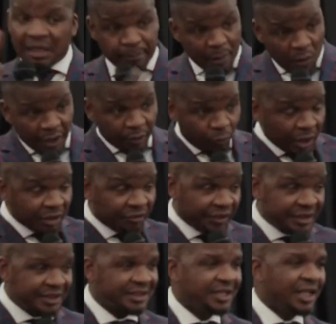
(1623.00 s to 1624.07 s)
number one, kule
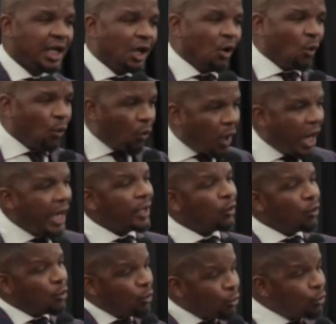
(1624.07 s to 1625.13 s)
verse. Why
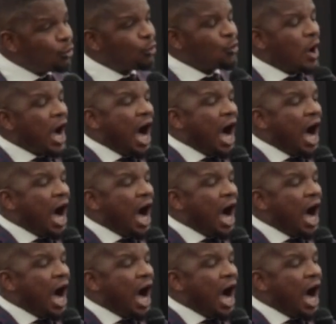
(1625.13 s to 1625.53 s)
ungulungulu